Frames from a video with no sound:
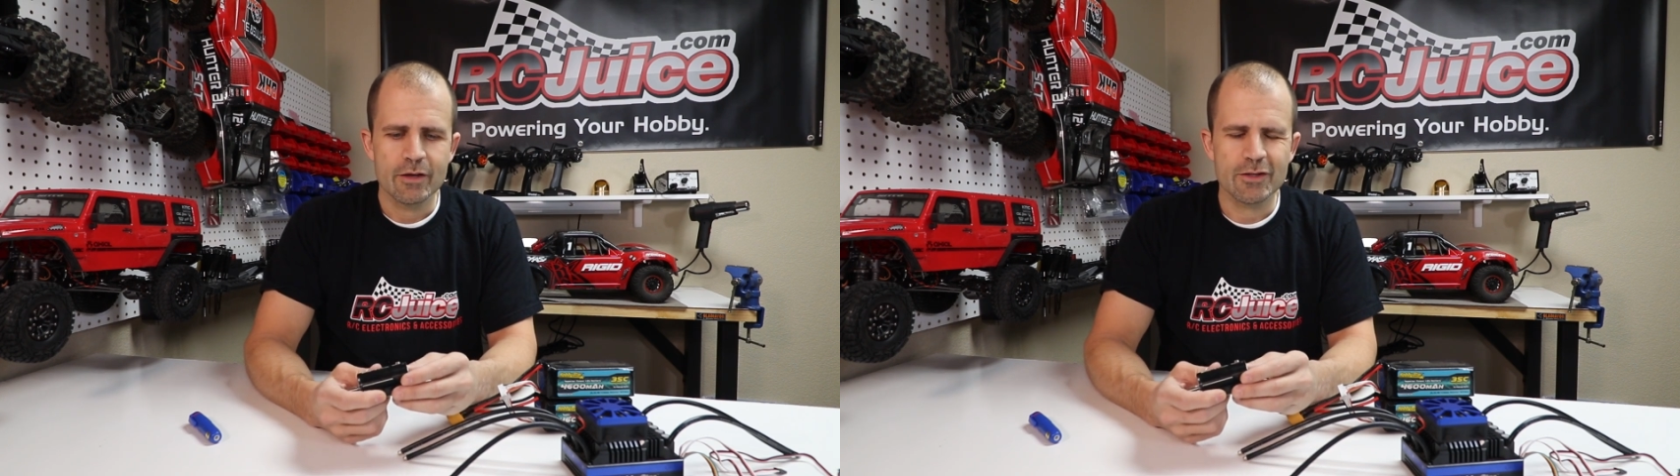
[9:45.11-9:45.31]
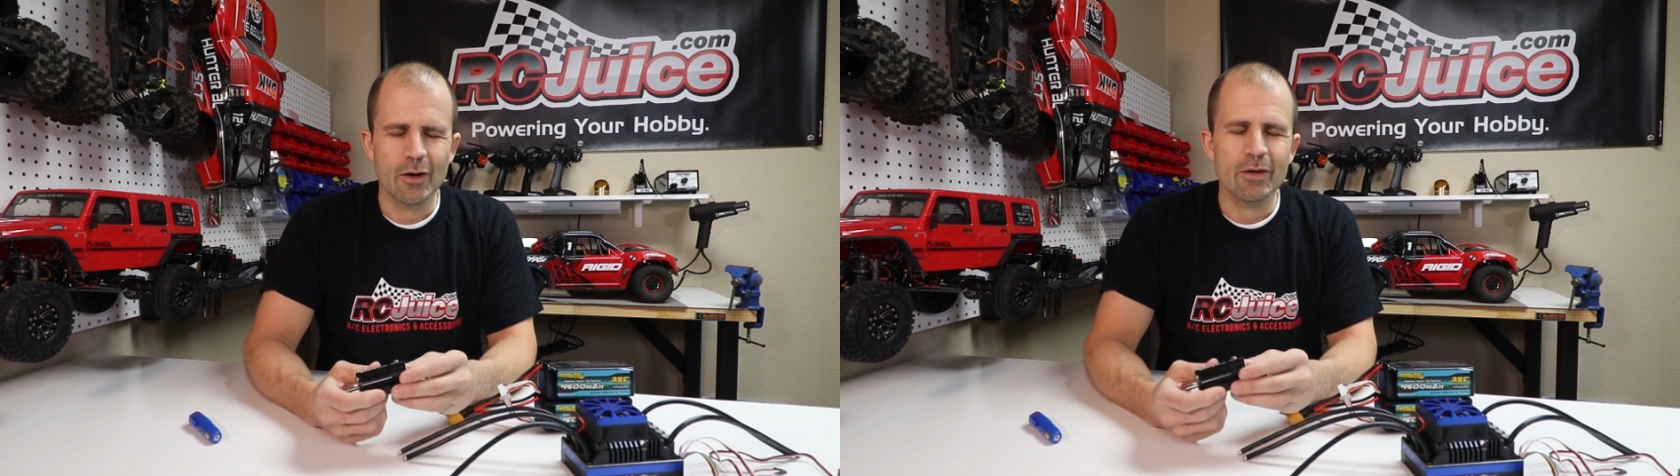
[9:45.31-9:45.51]

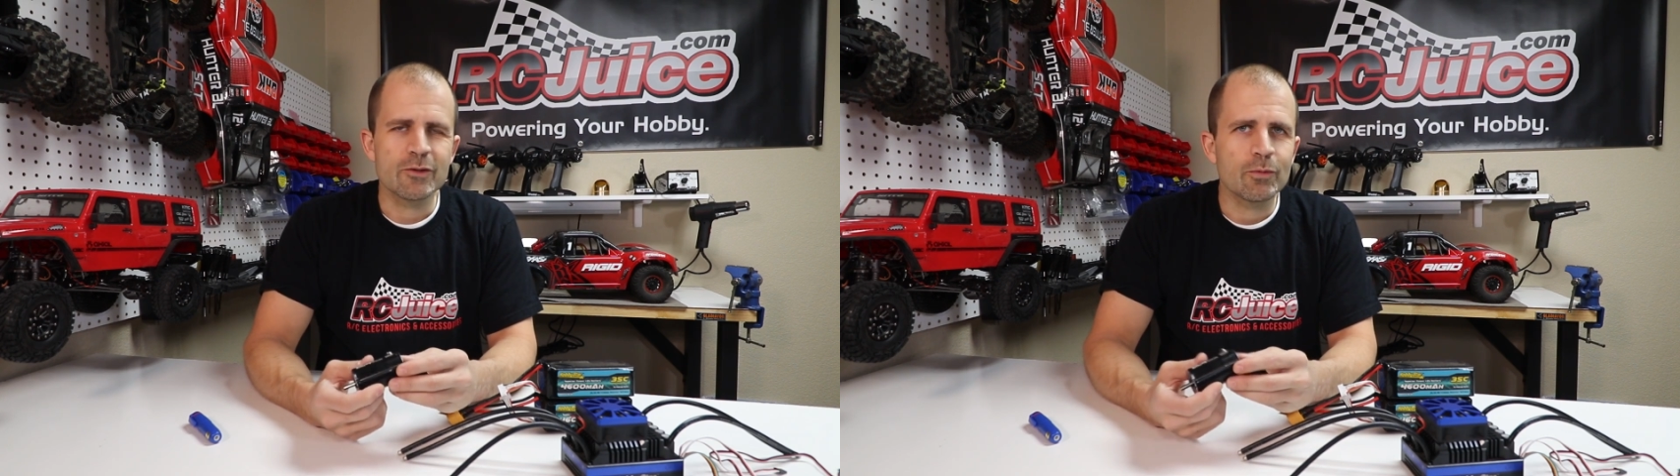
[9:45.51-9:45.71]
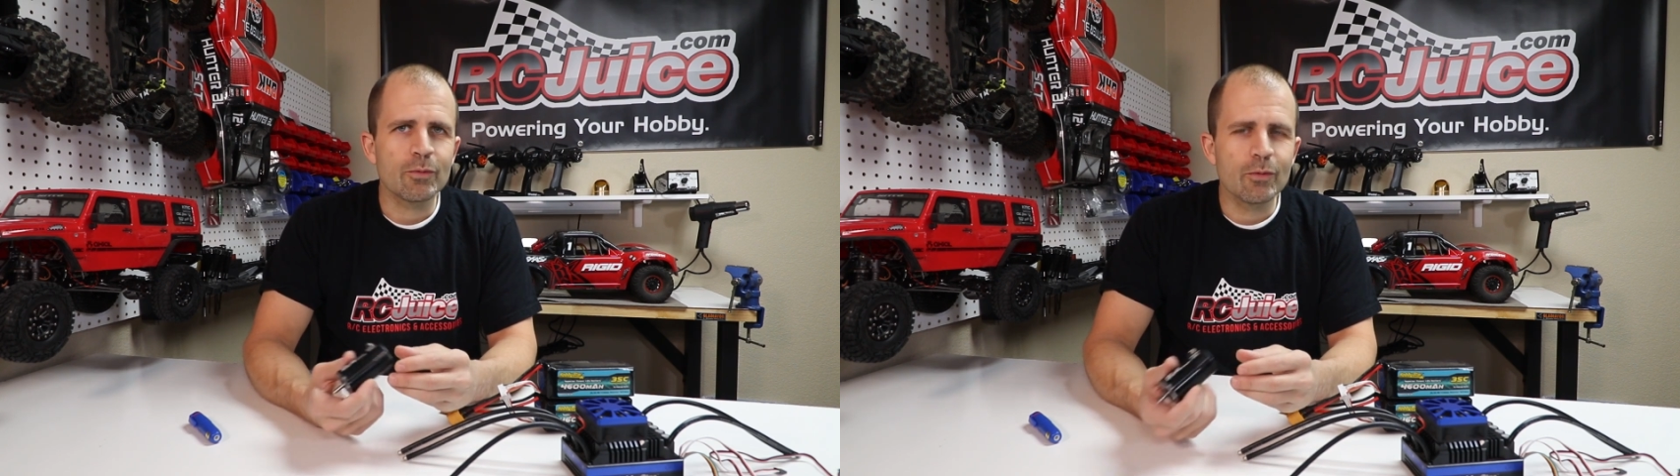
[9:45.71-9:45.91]
So
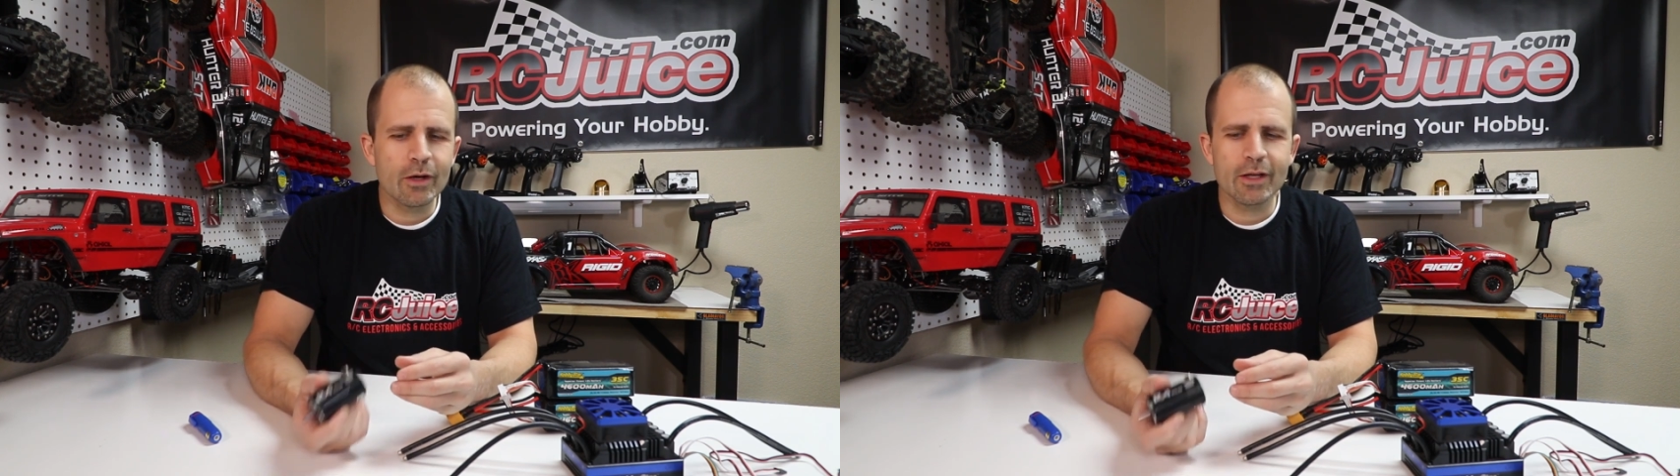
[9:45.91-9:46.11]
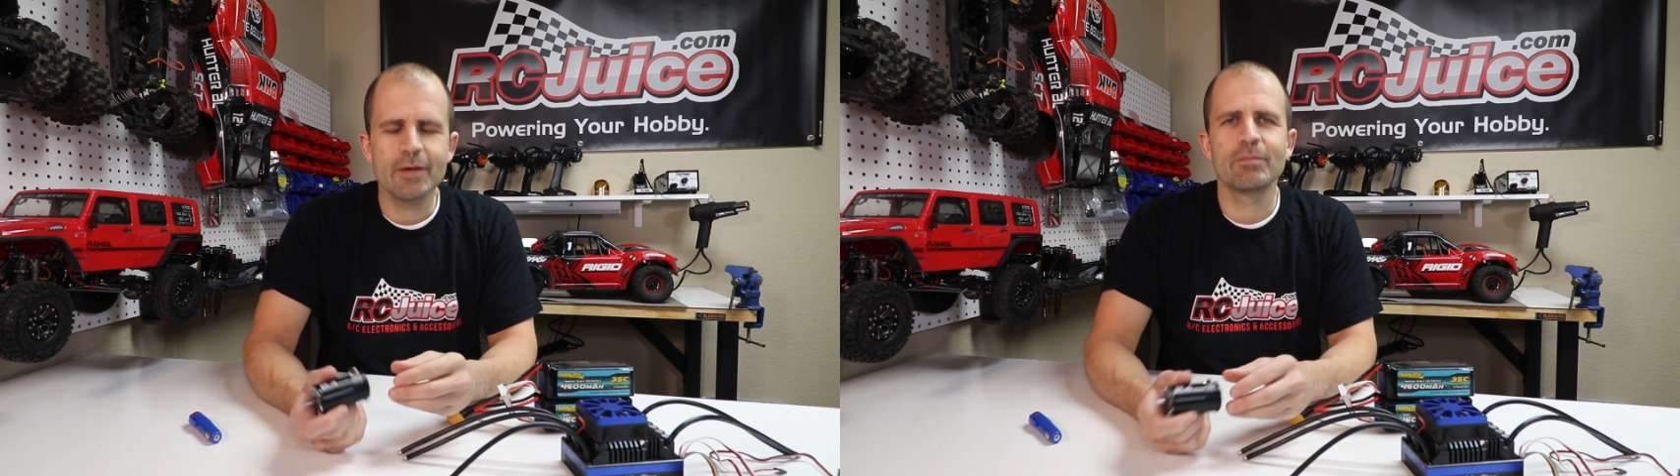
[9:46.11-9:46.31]
it's
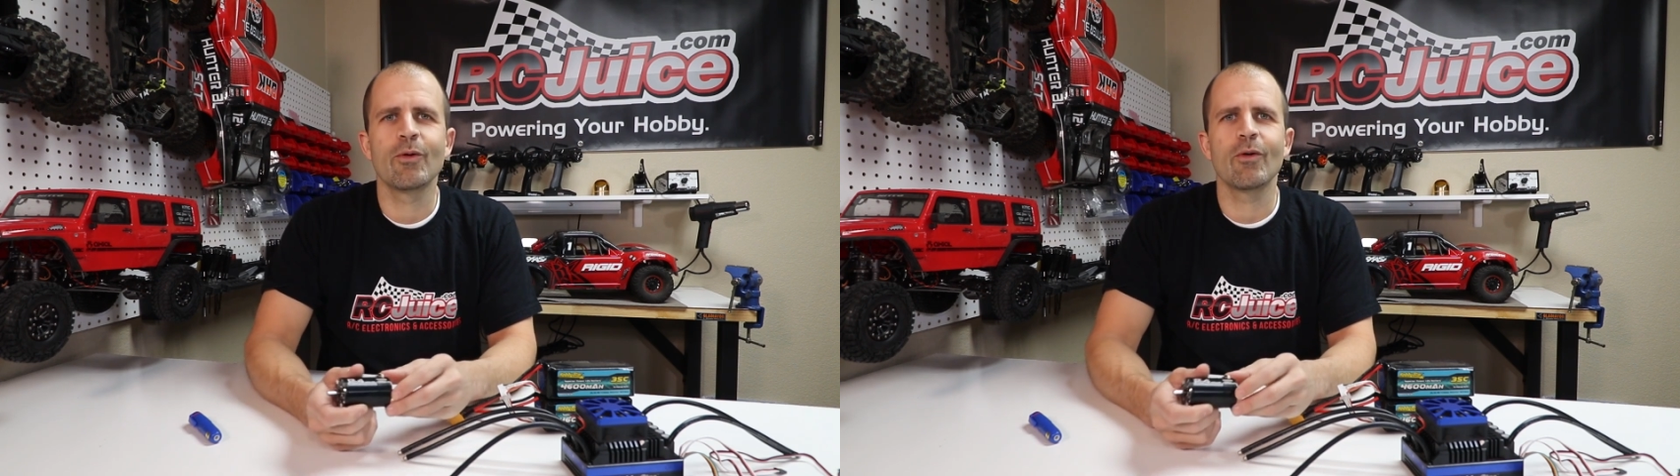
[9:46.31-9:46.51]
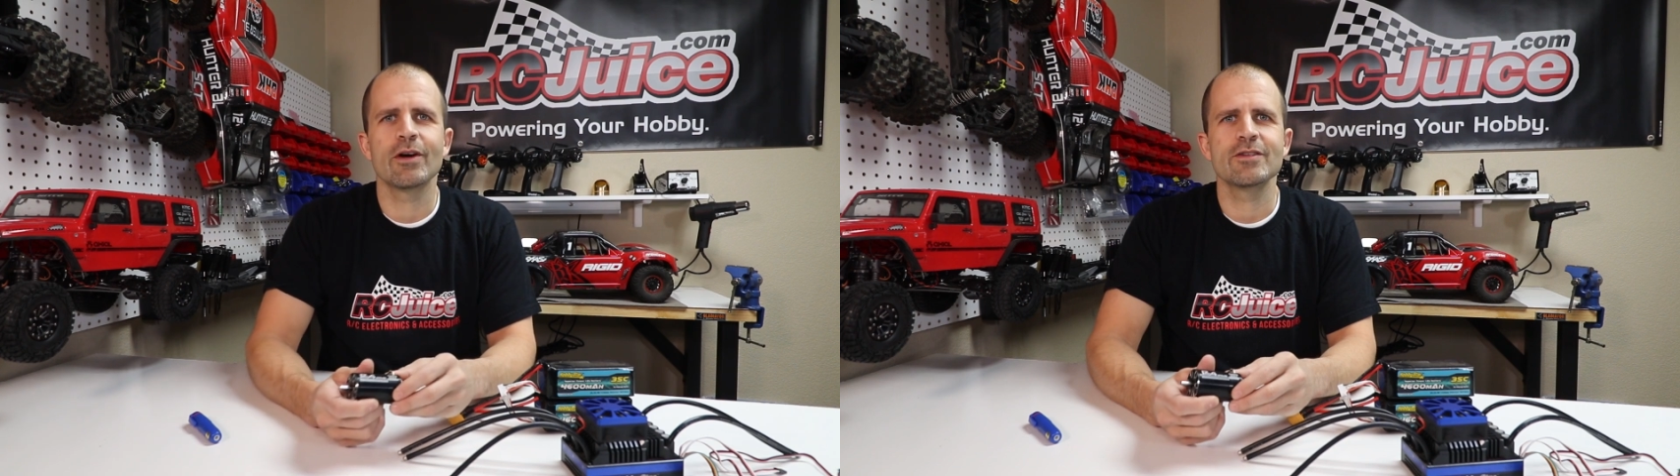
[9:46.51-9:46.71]
really
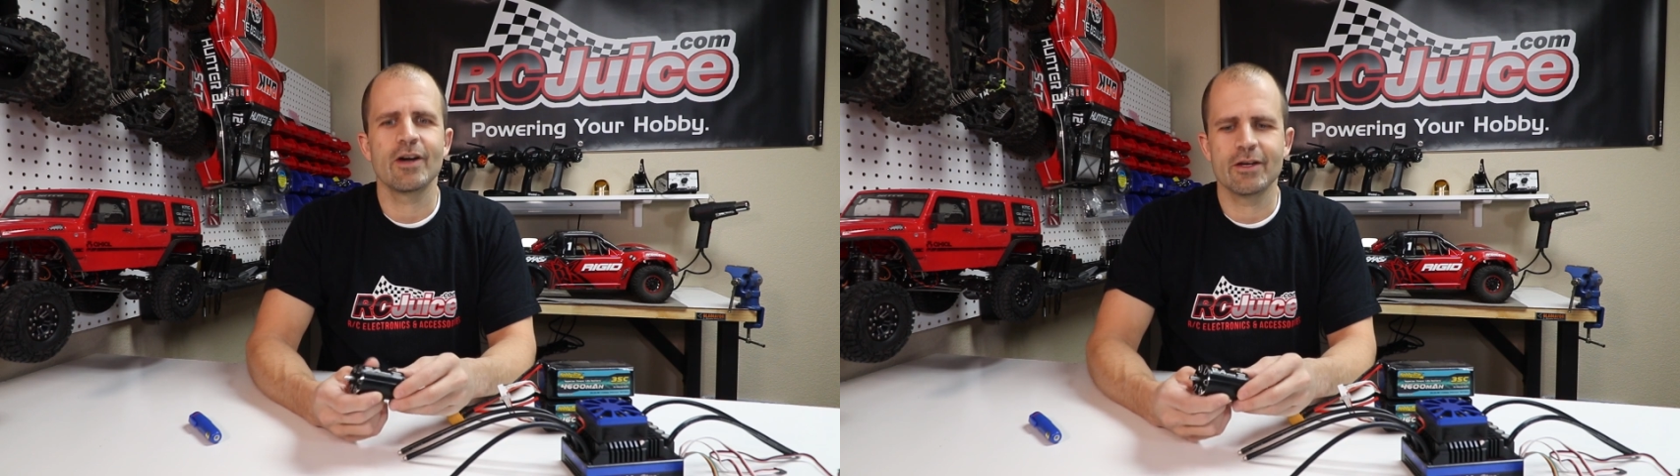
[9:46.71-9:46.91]
important